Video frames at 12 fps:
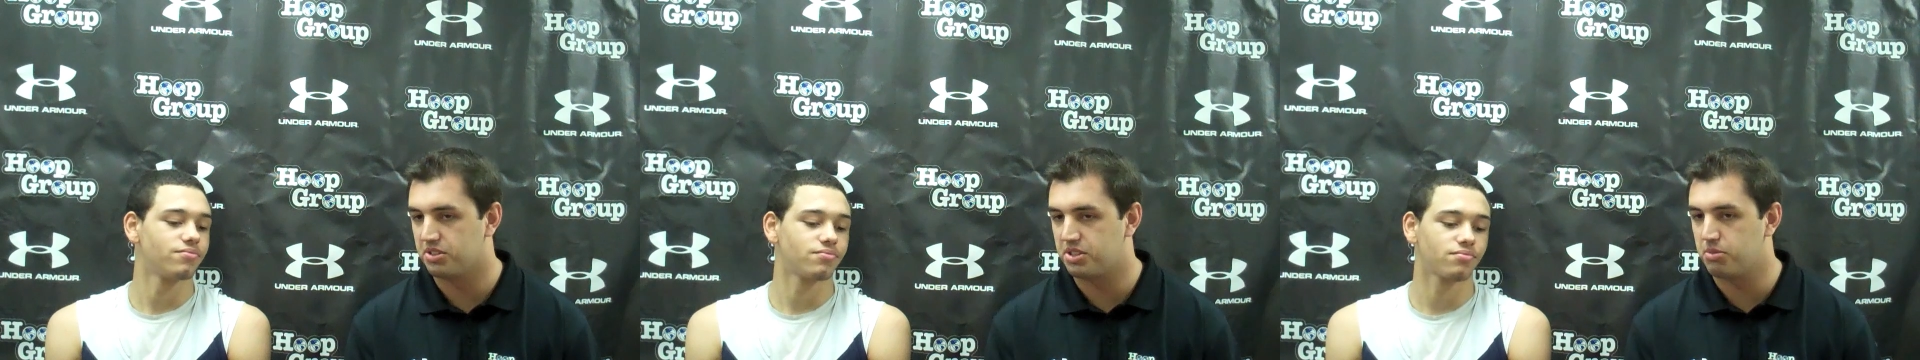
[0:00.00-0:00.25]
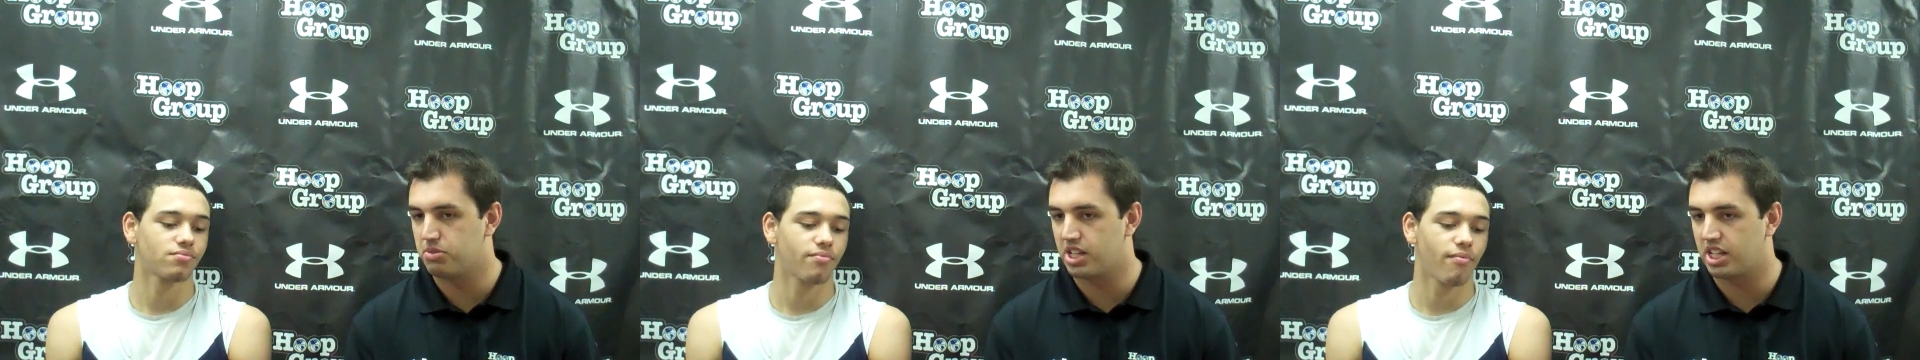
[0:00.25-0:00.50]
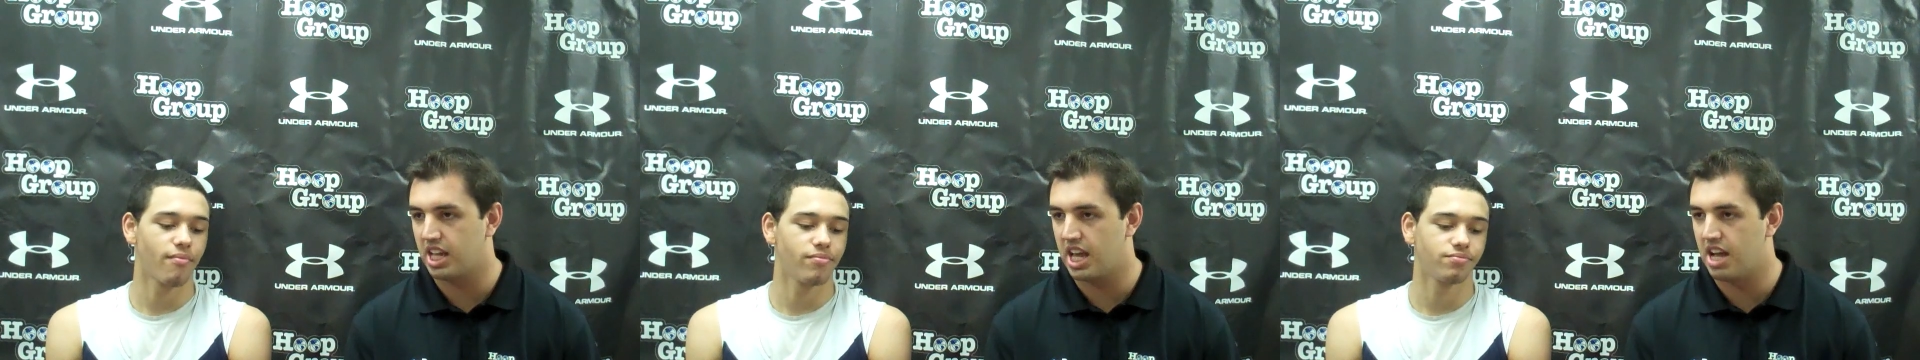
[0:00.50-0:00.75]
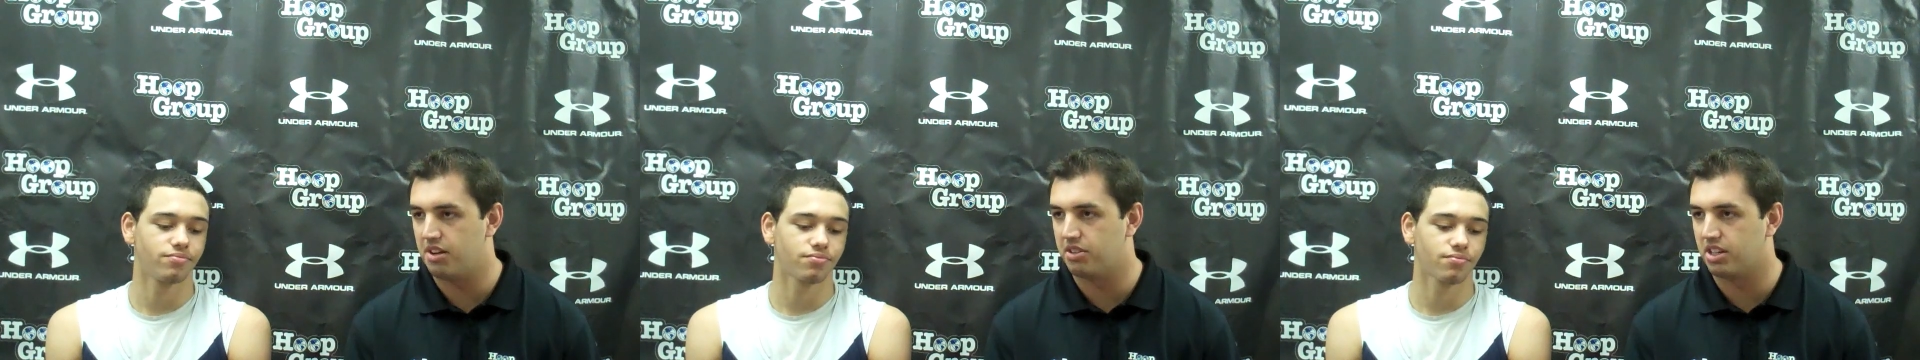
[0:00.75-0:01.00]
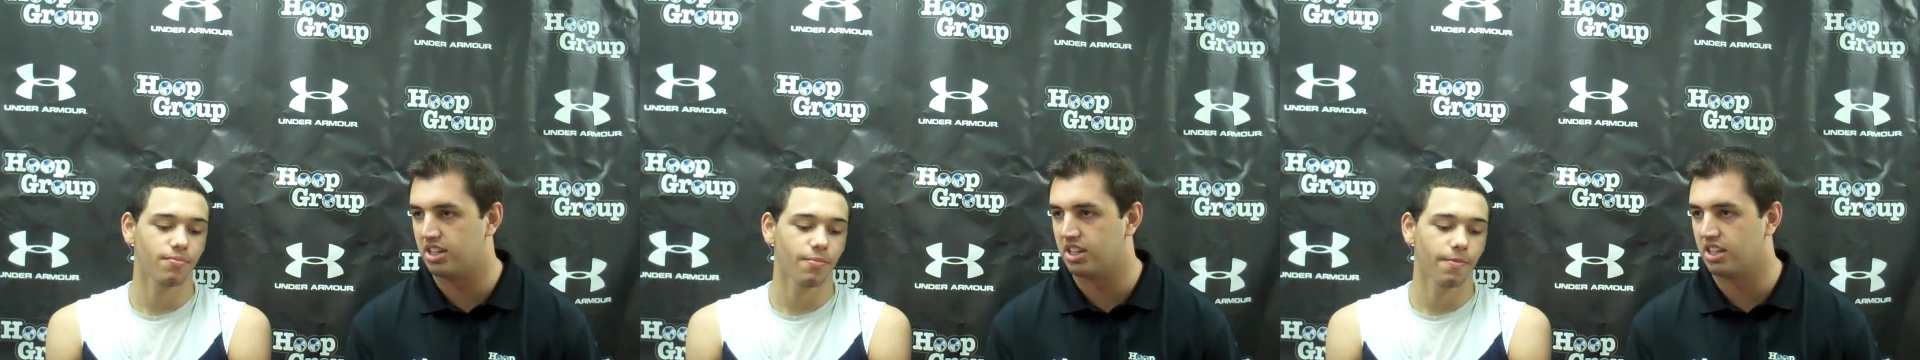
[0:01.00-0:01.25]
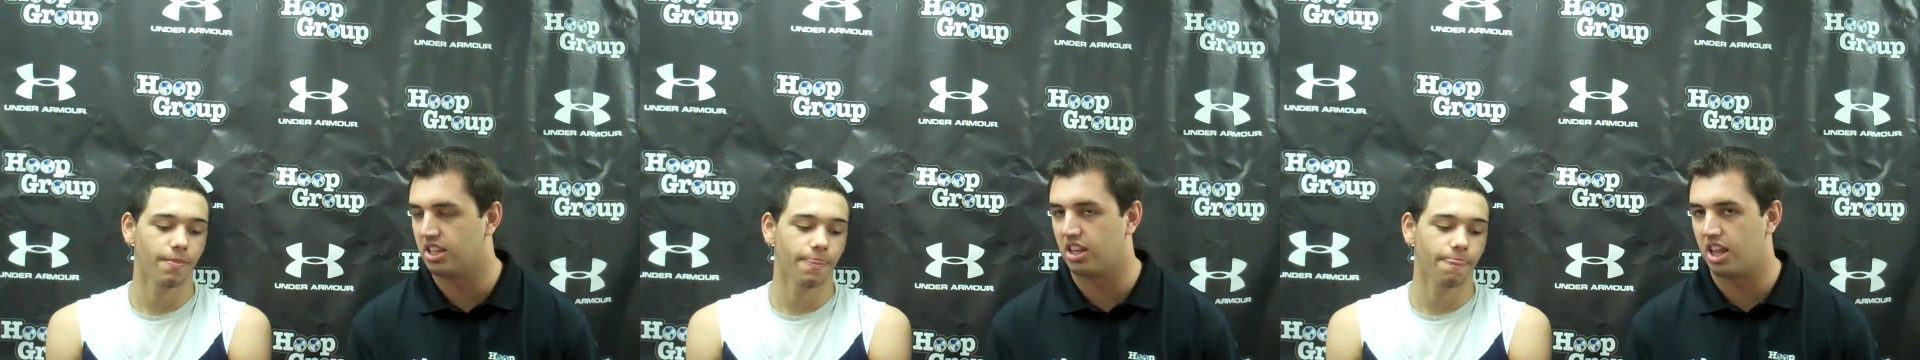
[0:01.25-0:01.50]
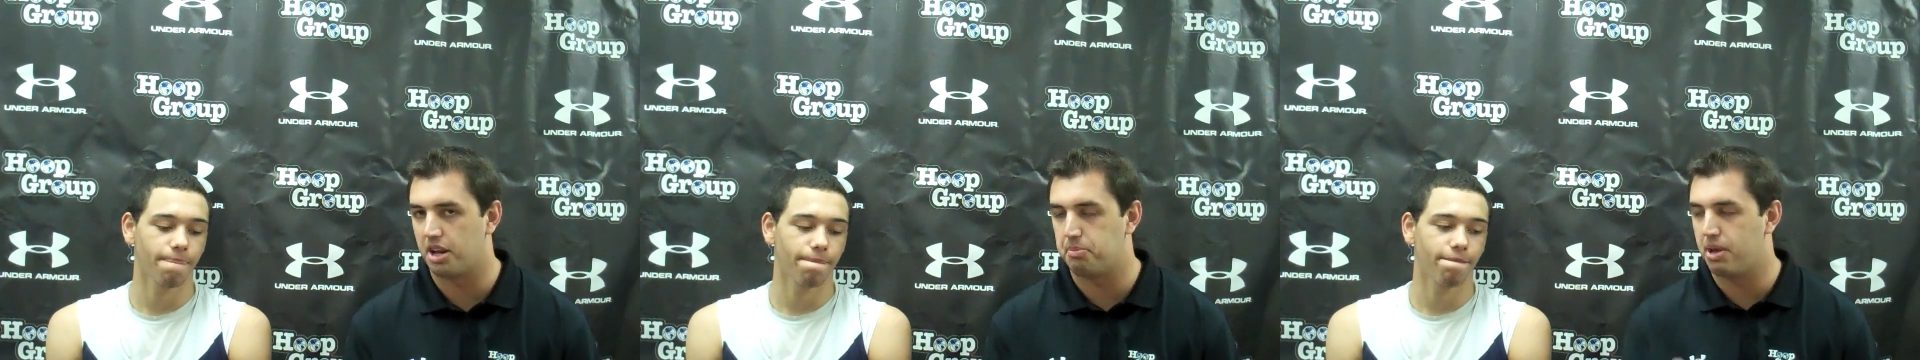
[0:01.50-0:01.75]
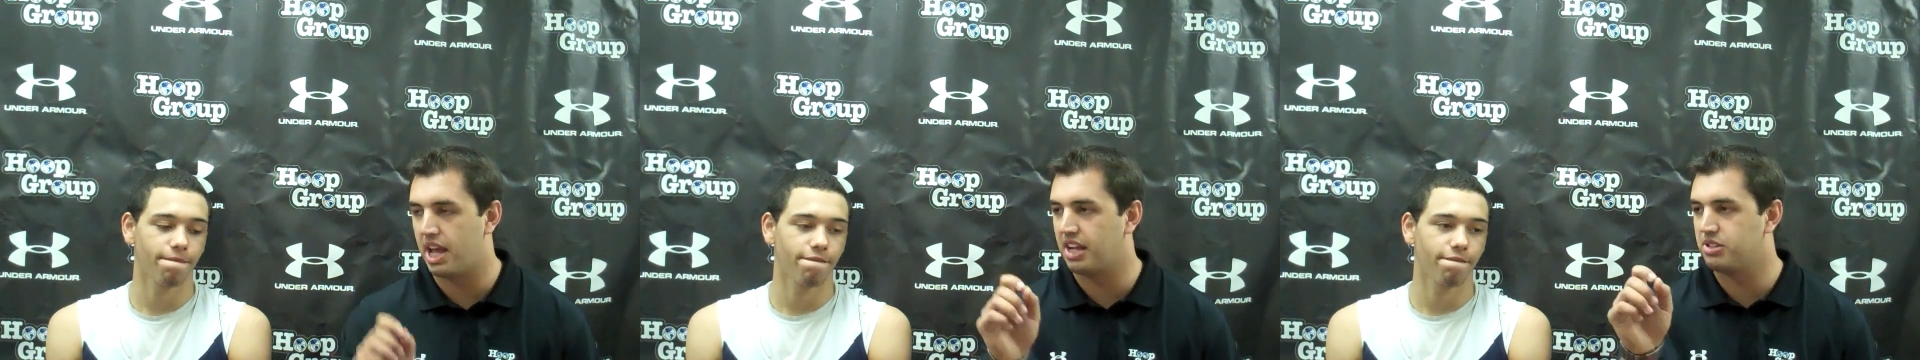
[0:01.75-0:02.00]
Speaker 1: it seems like you have uh, a lot
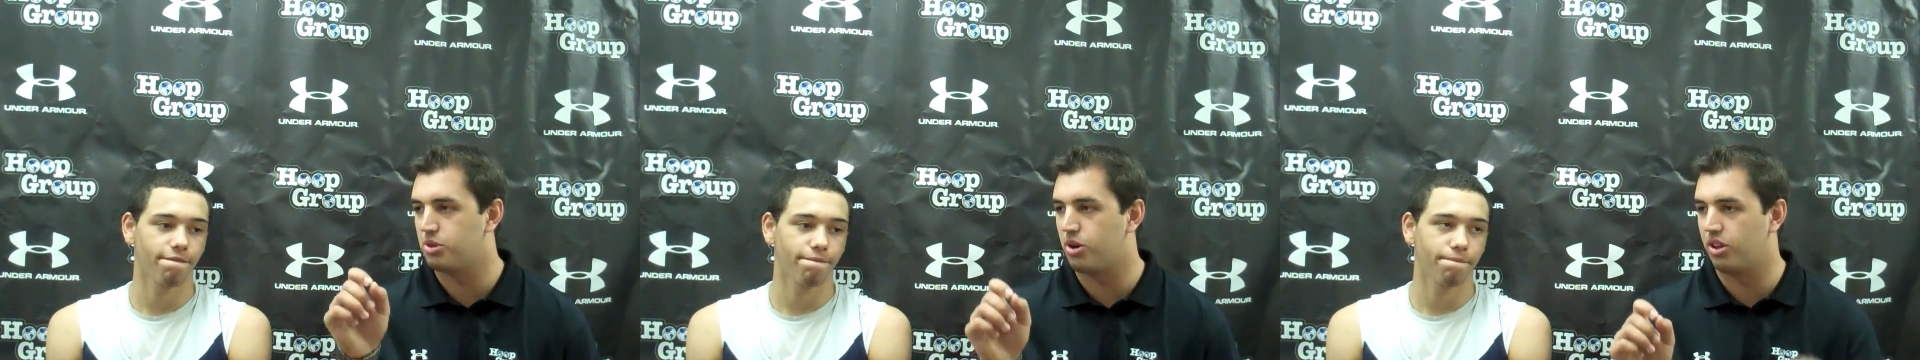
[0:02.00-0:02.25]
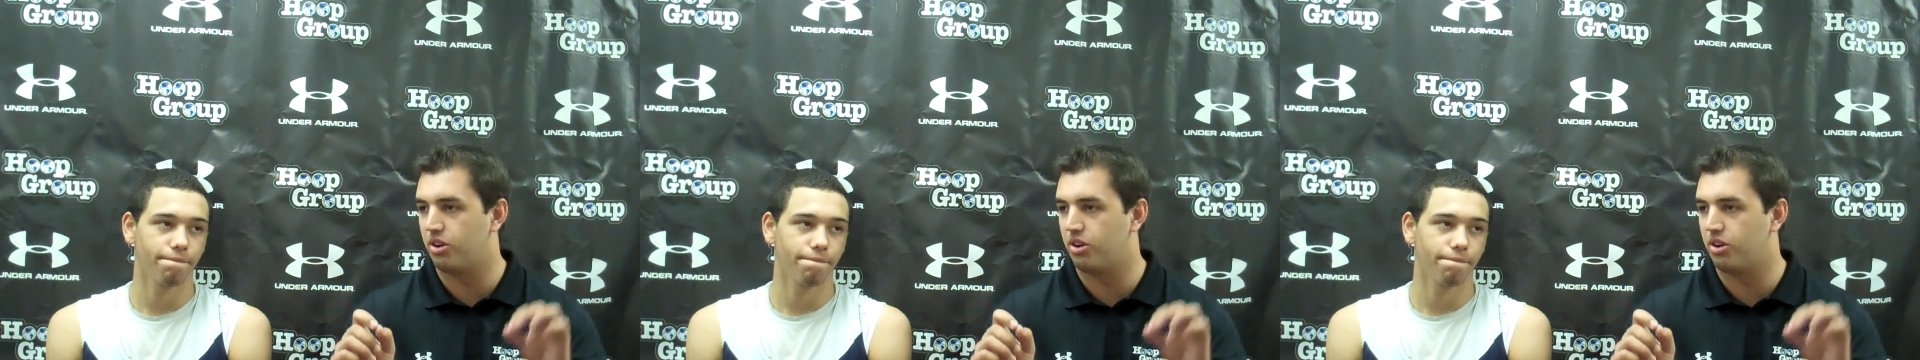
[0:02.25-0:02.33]
of pegs all